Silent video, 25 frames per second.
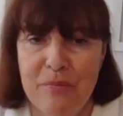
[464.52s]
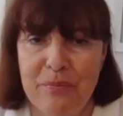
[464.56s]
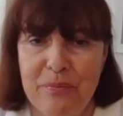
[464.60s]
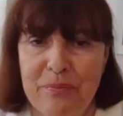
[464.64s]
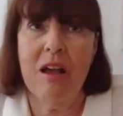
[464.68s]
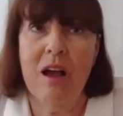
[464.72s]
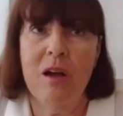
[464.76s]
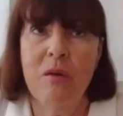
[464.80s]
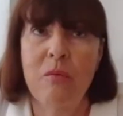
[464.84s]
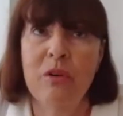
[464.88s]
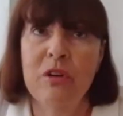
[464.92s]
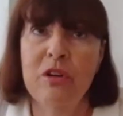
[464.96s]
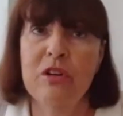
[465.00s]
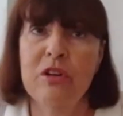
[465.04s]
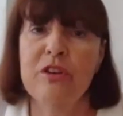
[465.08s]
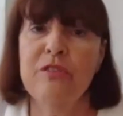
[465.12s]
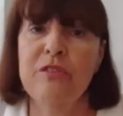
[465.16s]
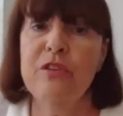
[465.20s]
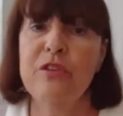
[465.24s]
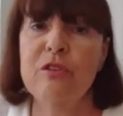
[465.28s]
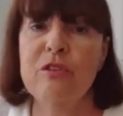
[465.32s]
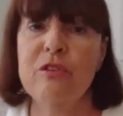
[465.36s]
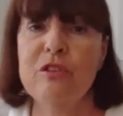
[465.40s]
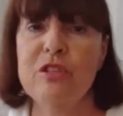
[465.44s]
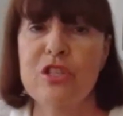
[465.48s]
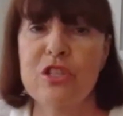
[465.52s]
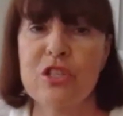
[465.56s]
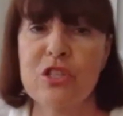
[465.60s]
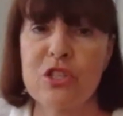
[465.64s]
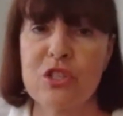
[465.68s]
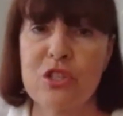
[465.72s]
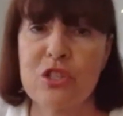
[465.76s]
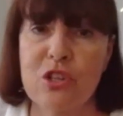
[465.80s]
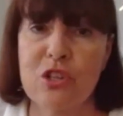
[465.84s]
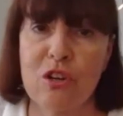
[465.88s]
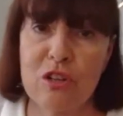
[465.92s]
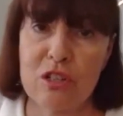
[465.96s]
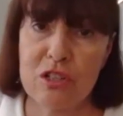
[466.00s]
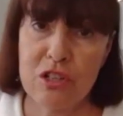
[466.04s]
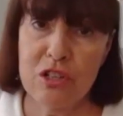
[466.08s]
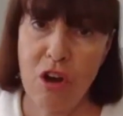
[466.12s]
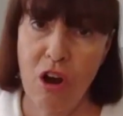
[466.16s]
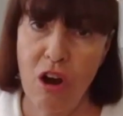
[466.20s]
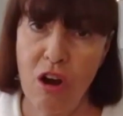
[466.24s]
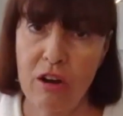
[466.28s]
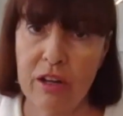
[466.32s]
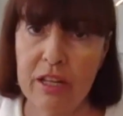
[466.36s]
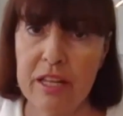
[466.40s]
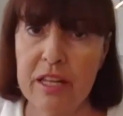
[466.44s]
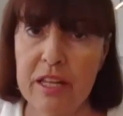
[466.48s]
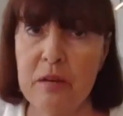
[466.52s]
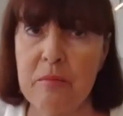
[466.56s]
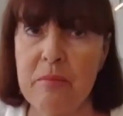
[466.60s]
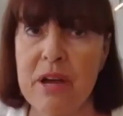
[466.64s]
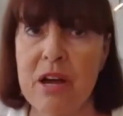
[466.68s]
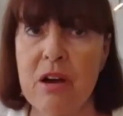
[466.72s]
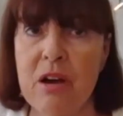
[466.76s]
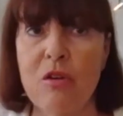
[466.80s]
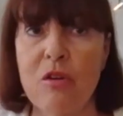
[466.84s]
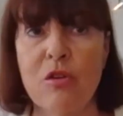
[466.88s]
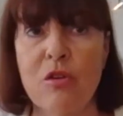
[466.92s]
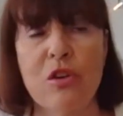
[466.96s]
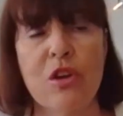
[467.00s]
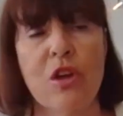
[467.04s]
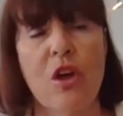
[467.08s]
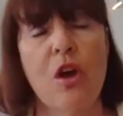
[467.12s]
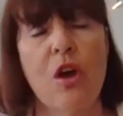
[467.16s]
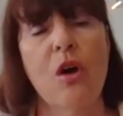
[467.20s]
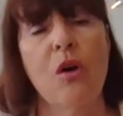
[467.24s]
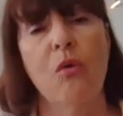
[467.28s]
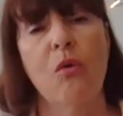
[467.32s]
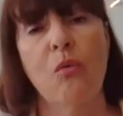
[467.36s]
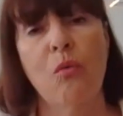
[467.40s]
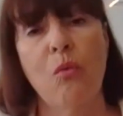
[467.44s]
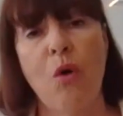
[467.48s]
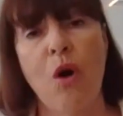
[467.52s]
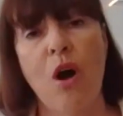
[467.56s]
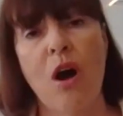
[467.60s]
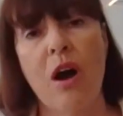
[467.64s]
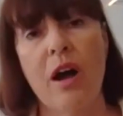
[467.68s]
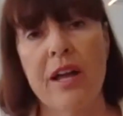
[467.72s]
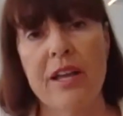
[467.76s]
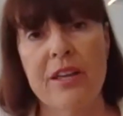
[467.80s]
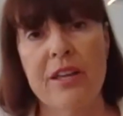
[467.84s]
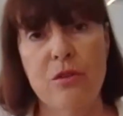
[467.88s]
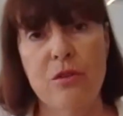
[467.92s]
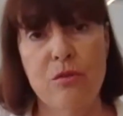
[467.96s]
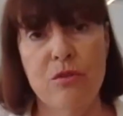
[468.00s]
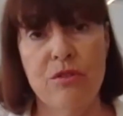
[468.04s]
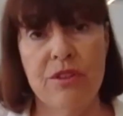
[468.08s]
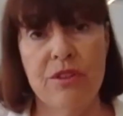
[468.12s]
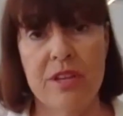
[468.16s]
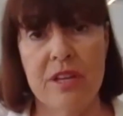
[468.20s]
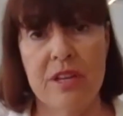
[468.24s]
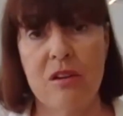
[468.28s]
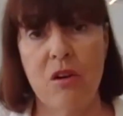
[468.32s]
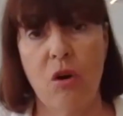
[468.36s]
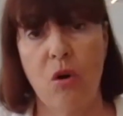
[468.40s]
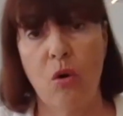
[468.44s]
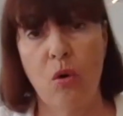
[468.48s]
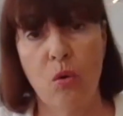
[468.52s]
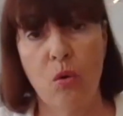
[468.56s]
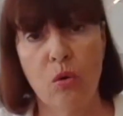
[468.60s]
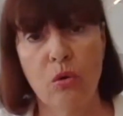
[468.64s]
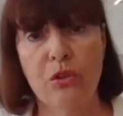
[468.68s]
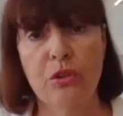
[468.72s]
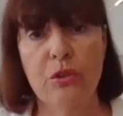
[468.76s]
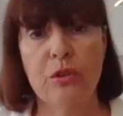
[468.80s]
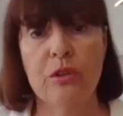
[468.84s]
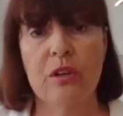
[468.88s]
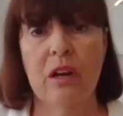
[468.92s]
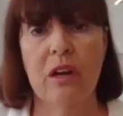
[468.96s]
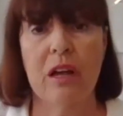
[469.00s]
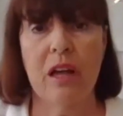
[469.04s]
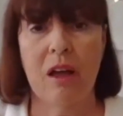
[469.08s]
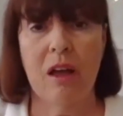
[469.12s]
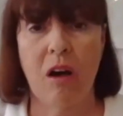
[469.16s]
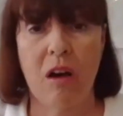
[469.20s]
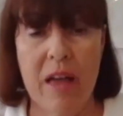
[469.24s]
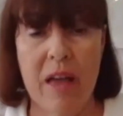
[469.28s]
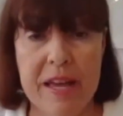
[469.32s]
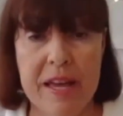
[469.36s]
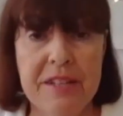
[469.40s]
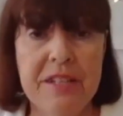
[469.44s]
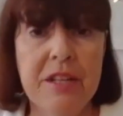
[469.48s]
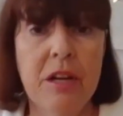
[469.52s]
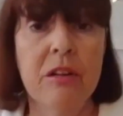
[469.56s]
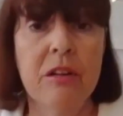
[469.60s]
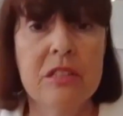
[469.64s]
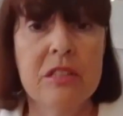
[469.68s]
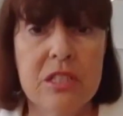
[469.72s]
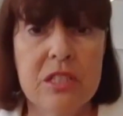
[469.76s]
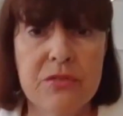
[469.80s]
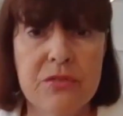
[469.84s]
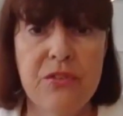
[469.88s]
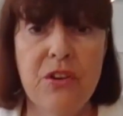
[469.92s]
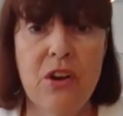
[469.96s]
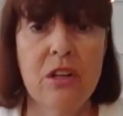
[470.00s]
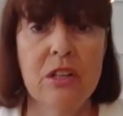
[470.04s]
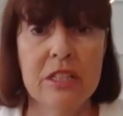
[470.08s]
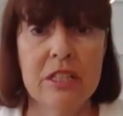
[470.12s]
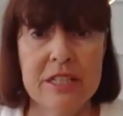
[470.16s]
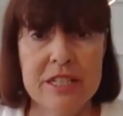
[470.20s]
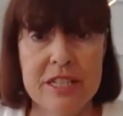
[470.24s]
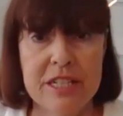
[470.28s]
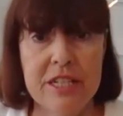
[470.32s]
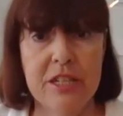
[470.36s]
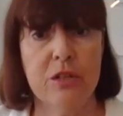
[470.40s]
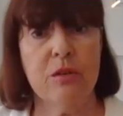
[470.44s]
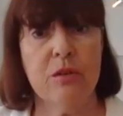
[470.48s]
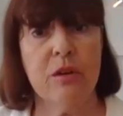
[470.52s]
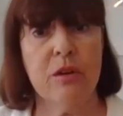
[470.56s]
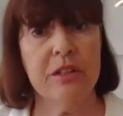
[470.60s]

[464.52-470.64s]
I wondered if you could just start talking about why you think older adults volunteer.